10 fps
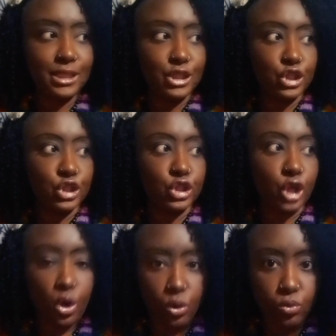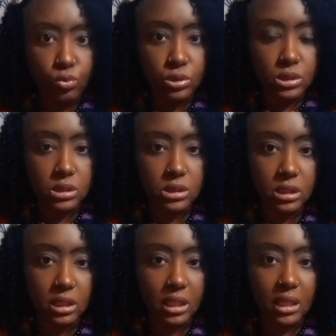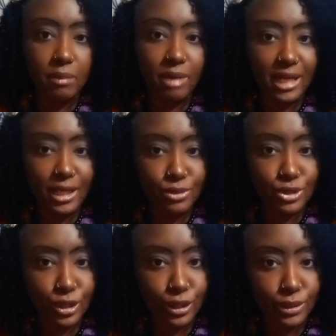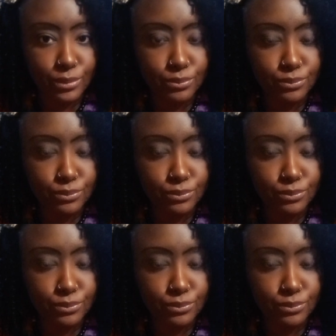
it shows in my natal chart.